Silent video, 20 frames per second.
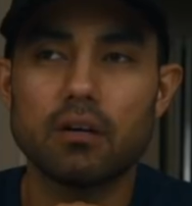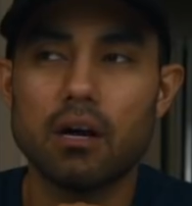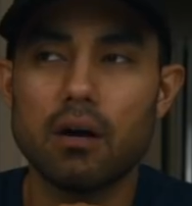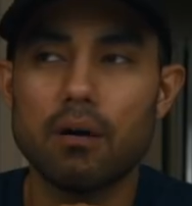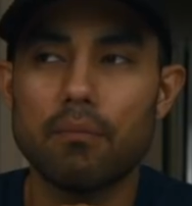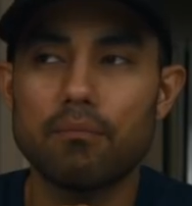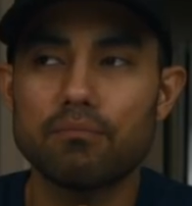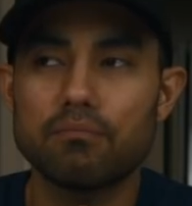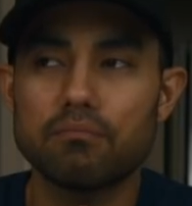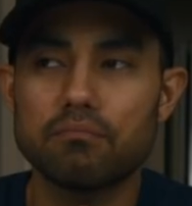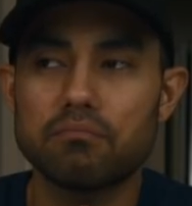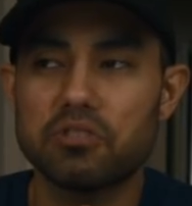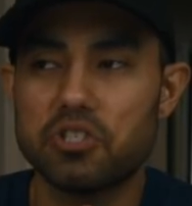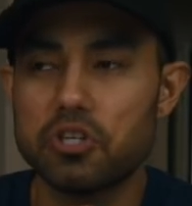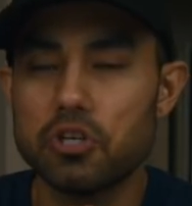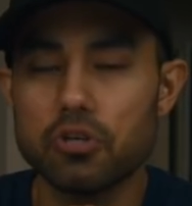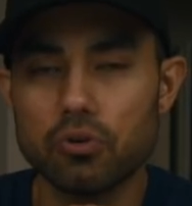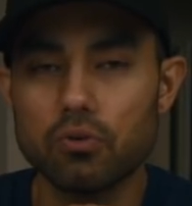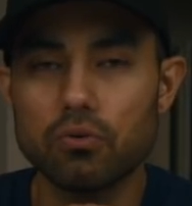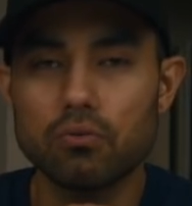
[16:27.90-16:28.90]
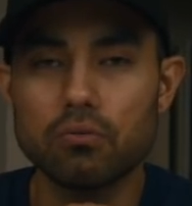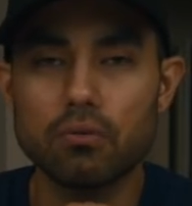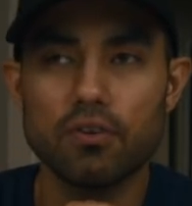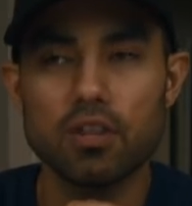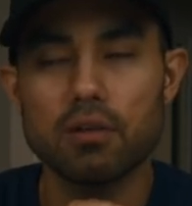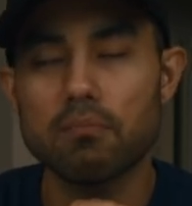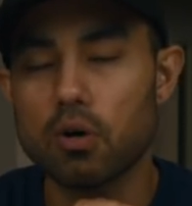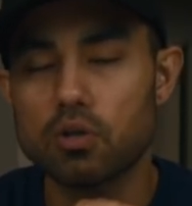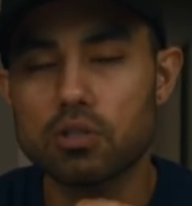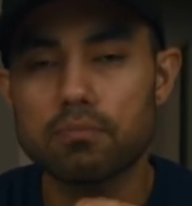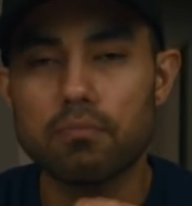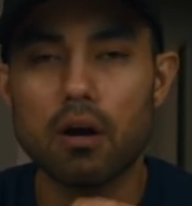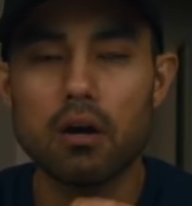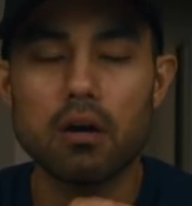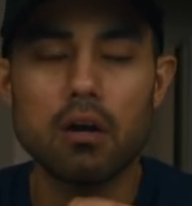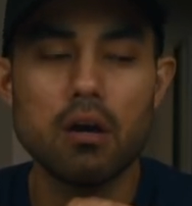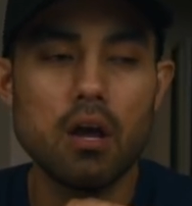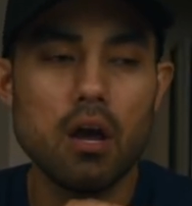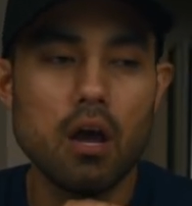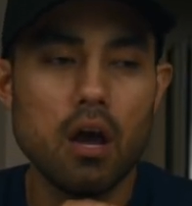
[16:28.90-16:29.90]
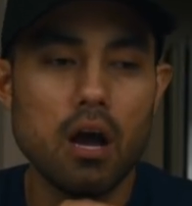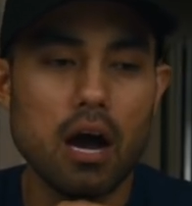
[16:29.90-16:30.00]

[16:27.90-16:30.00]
um, do for the most part.